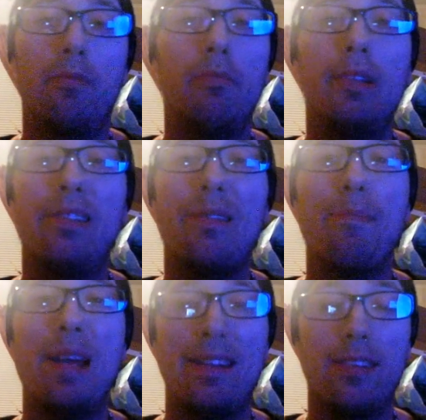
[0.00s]
It's a
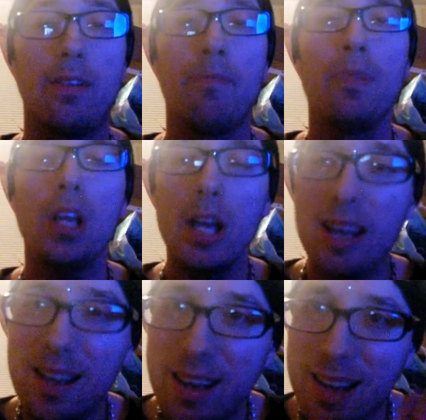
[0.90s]
mess.
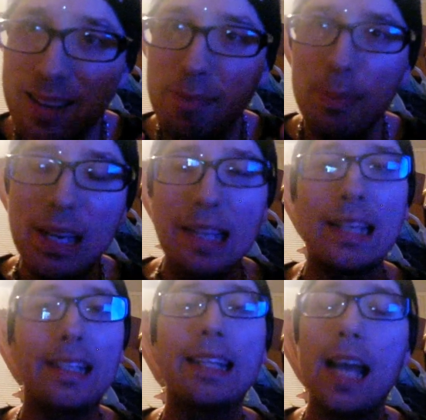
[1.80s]
And speaking
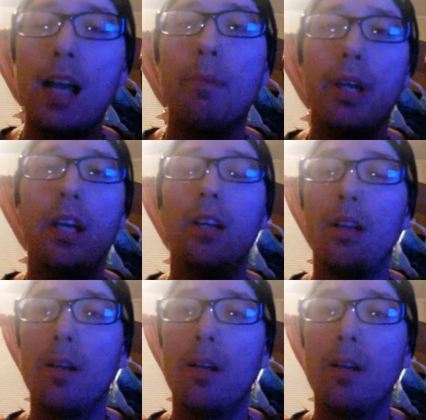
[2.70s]
of that, man,